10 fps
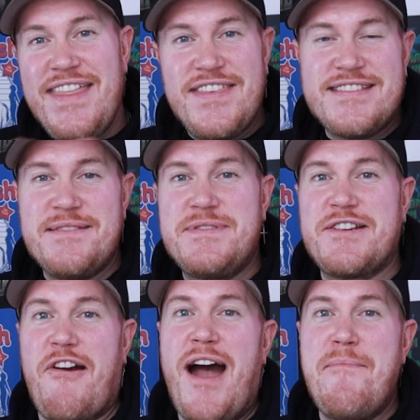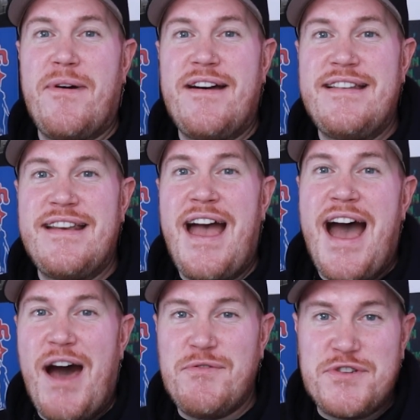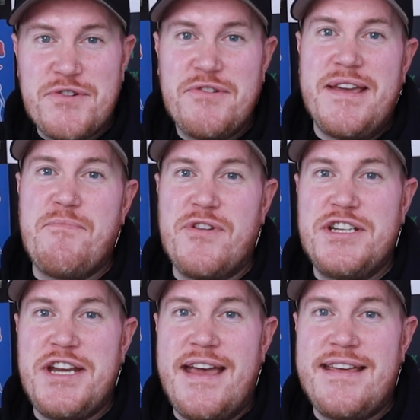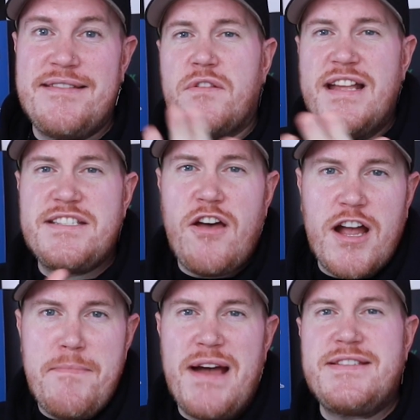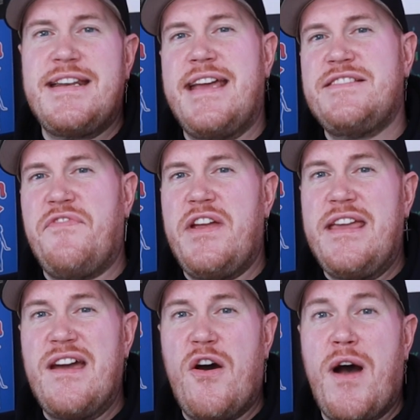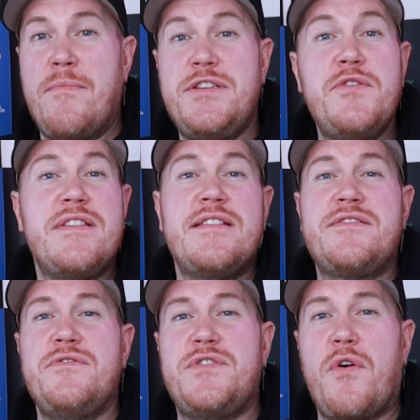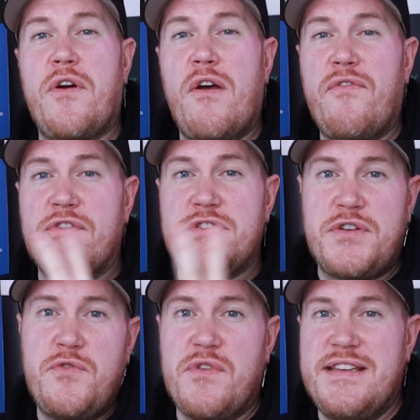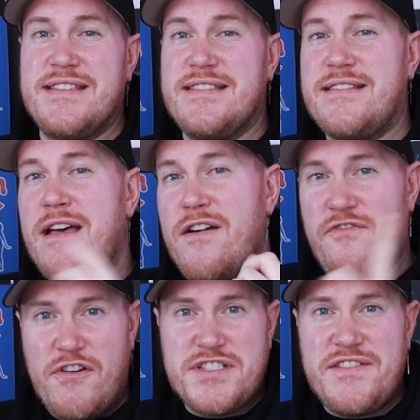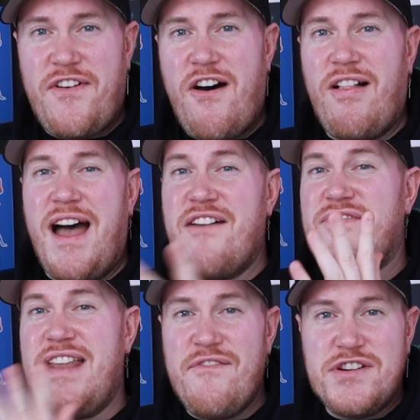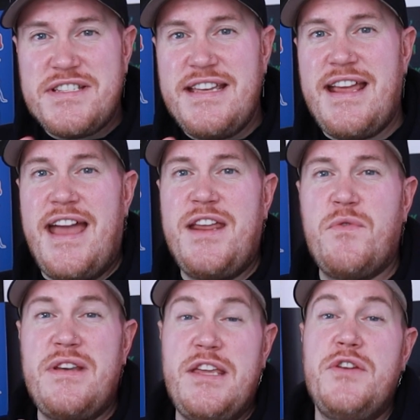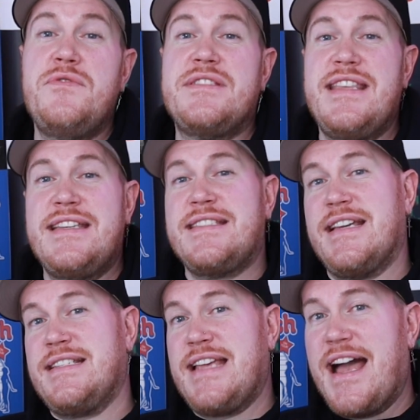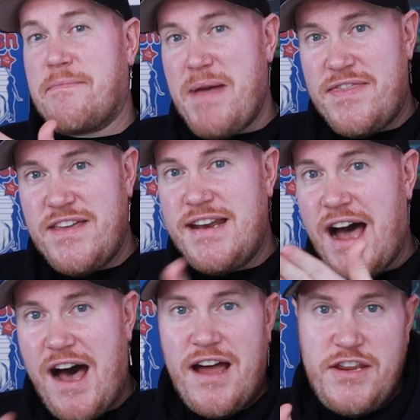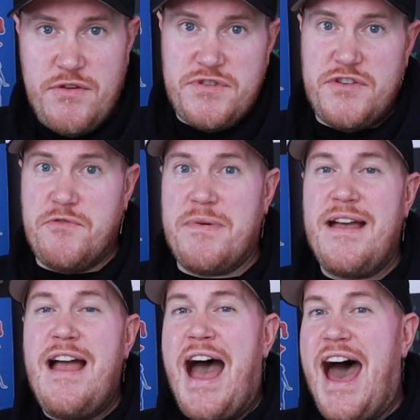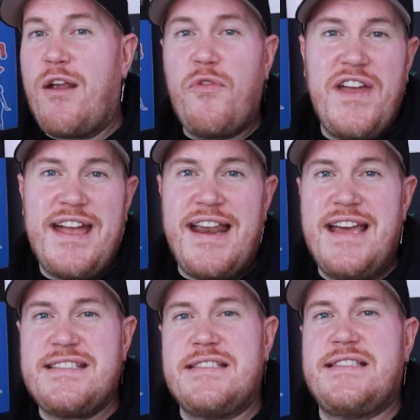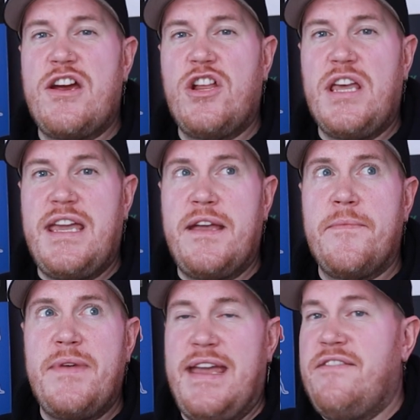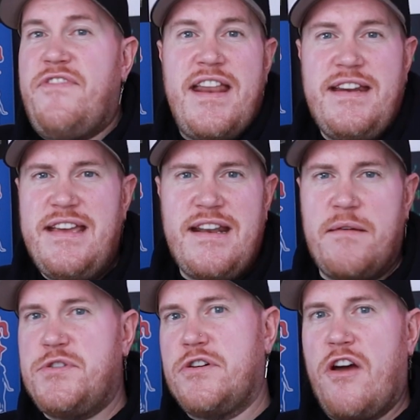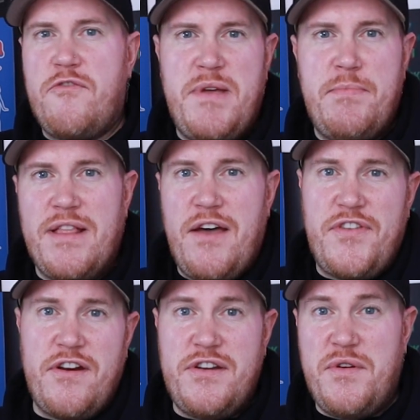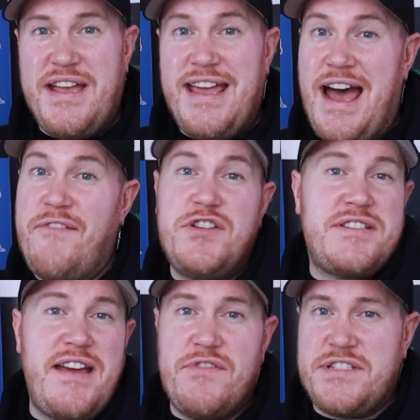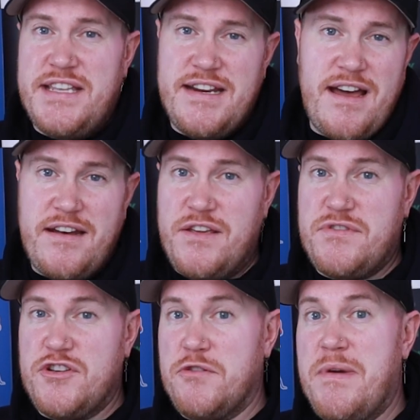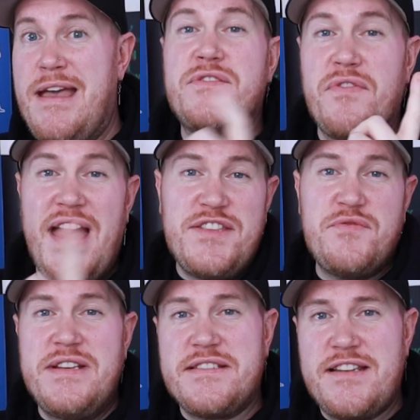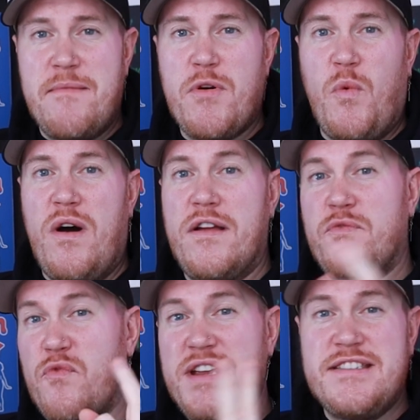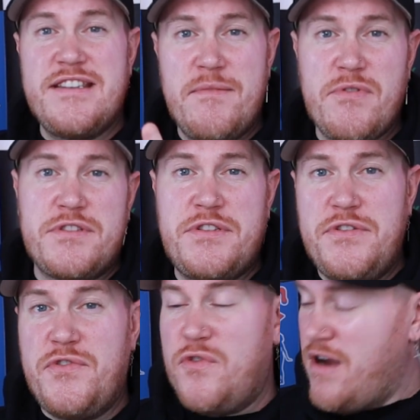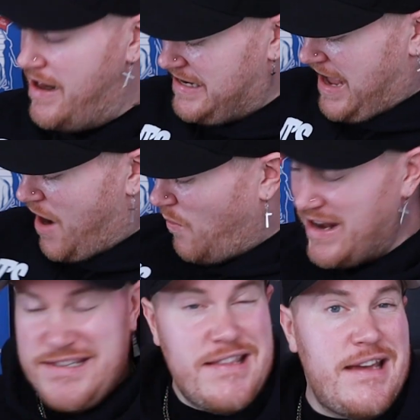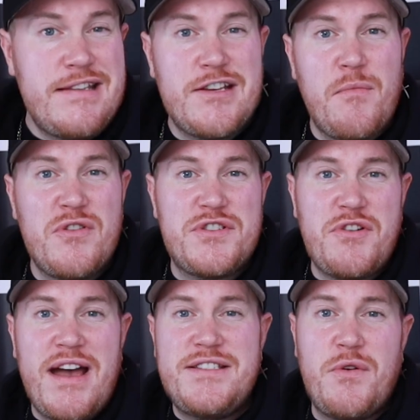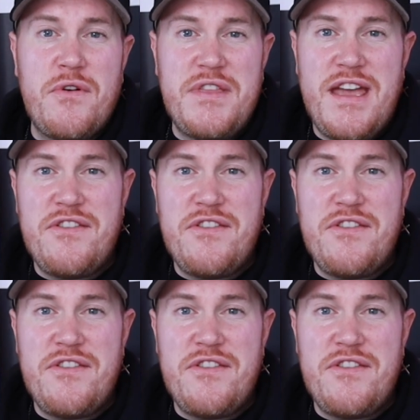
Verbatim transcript: hit the subscribe button. I would truly appreciate it. So let's talk about today's video. I'm doing this tutorial for two reasons. First of all, I've never seen anyone use this exact method on YouTube. I don't think I necessarily invented it. I'm sure other people out there are doing it. I've just never seen it on YouTube. So that's reason number one. Reason number two, I went to the It's Almost Dry tour the